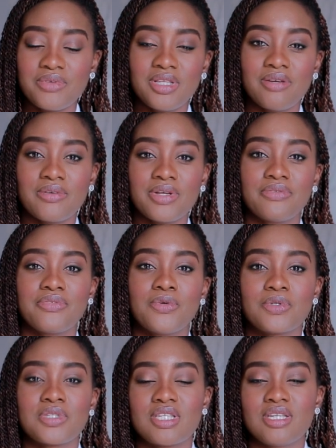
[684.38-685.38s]
really
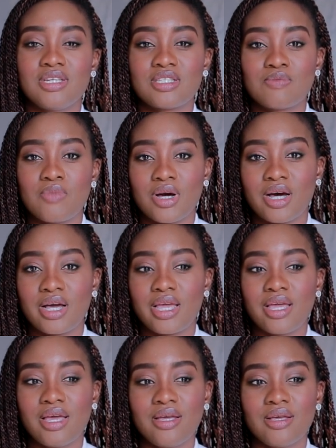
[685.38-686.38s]
reinforces
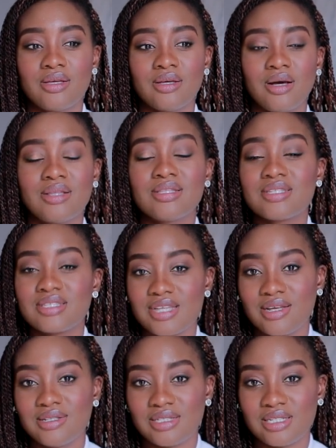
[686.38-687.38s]
my
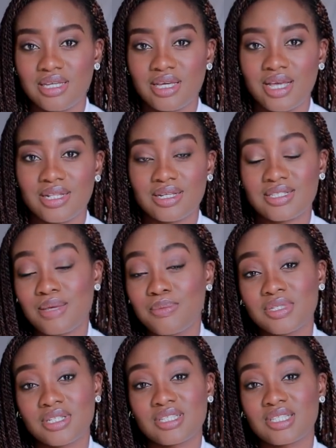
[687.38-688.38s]
understanding and
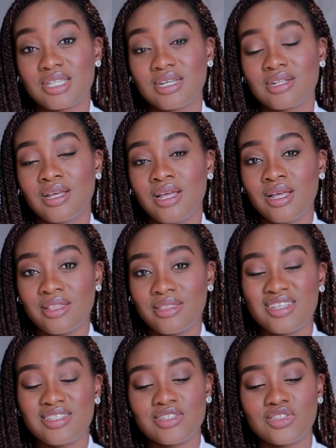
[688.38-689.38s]
acceptance that
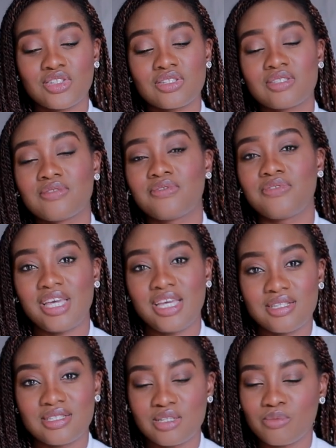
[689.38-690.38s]
this is just a
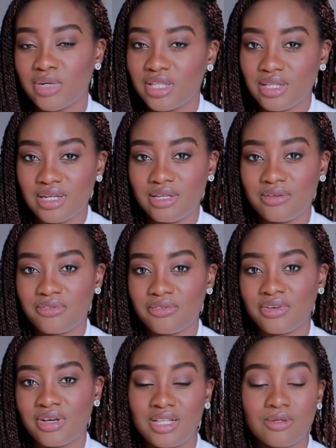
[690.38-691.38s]
phase in my life.
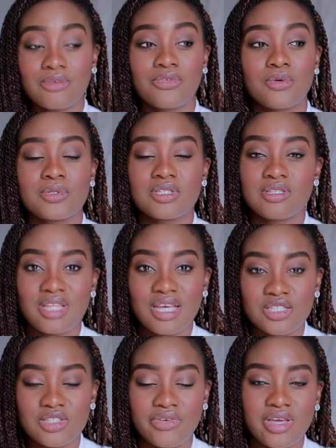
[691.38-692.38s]
I look forward to the
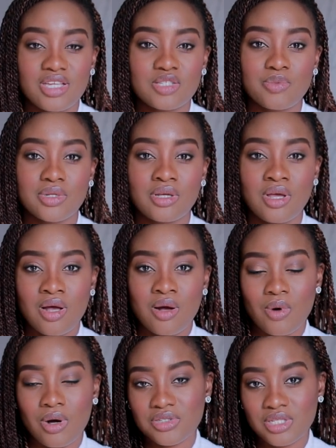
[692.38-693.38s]
next phase, but
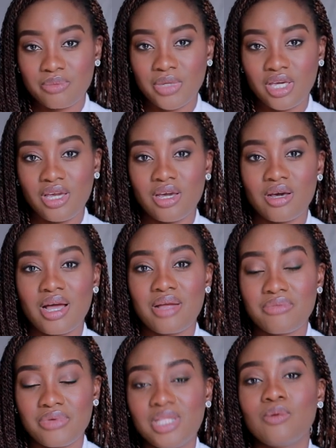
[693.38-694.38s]
whilst I'm here, I
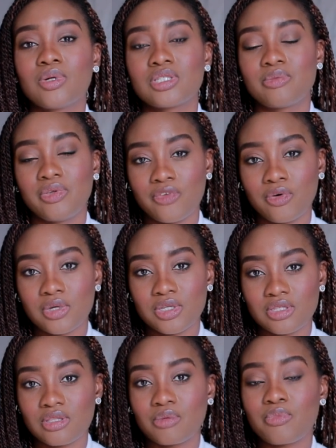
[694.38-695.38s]
really want to be
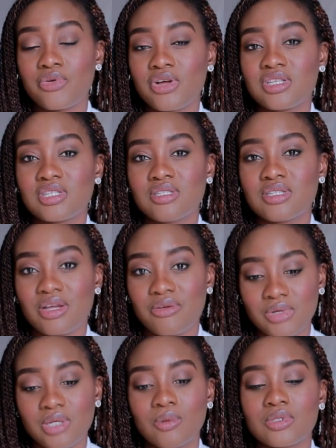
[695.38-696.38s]
focused on the present. I
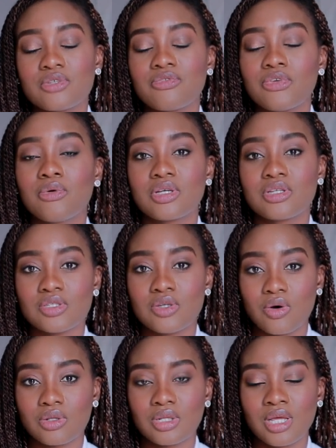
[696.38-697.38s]
really want to focus
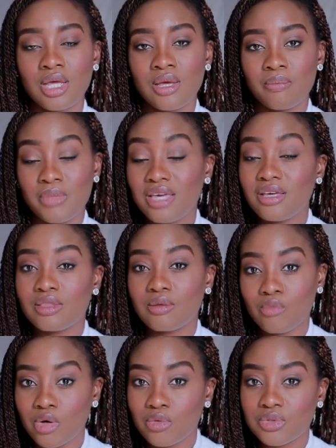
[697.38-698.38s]
on making the
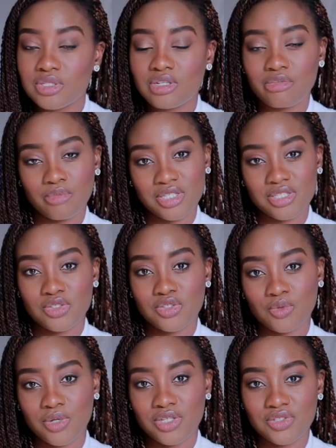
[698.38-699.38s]
most of my
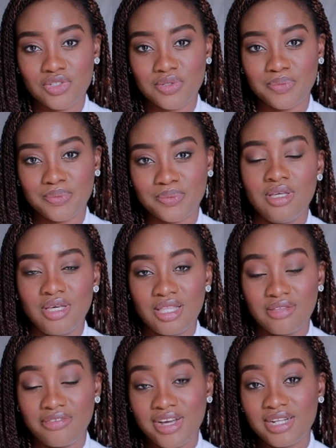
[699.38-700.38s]
situation. And
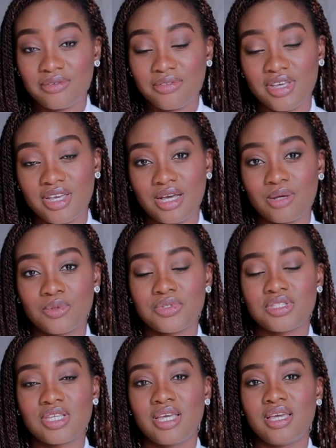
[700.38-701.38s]
the final thing I will
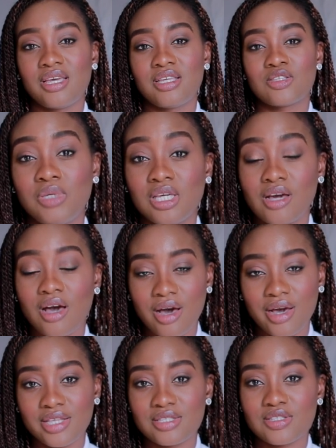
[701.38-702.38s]
say is be
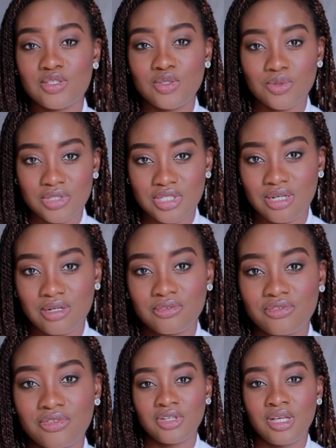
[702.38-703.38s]
kind to
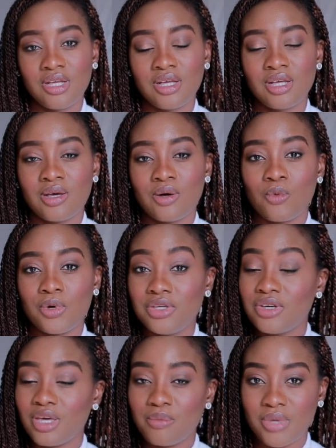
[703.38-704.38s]
yourself. When you
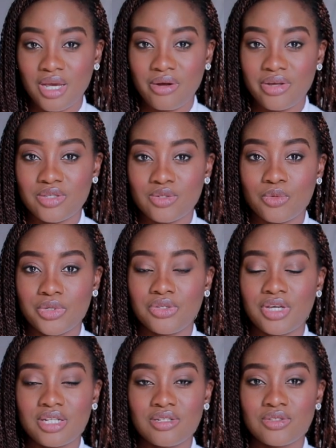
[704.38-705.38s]
get married or when you
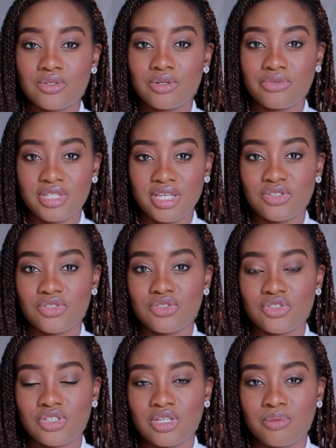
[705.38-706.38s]
get into a
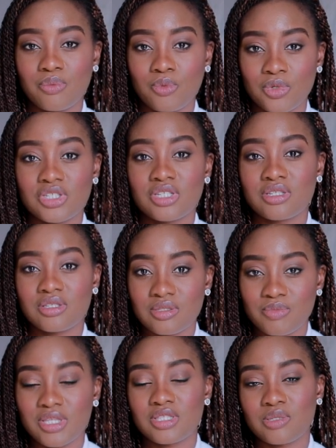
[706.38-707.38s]
relationship which
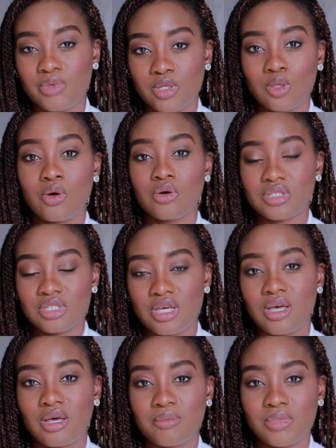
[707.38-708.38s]
is meant to be a
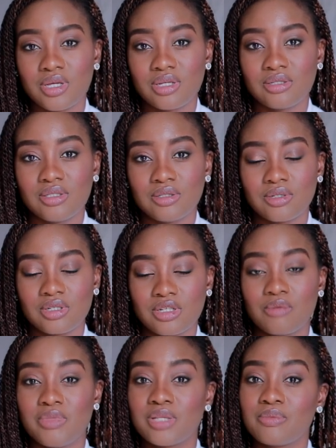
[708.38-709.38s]
long-term, you know,
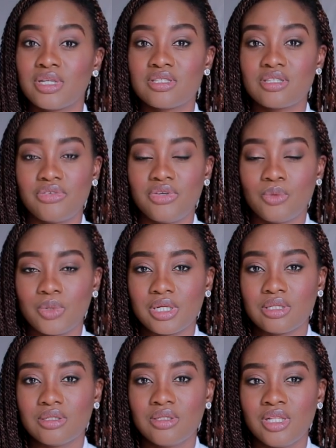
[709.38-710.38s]
commitment if you
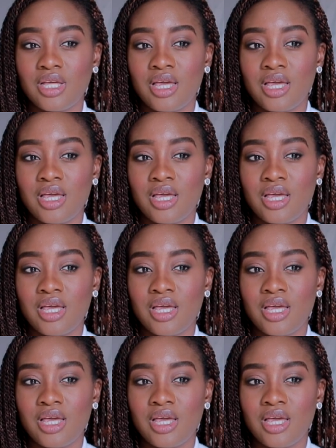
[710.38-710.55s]
will,